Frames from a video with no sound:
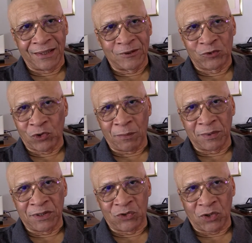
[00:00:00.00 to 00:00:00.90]
Trump
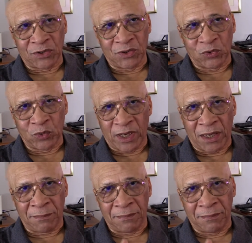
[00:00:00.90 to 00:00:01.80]
is just, to
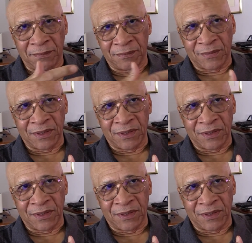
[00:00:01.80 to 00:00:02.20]
him, this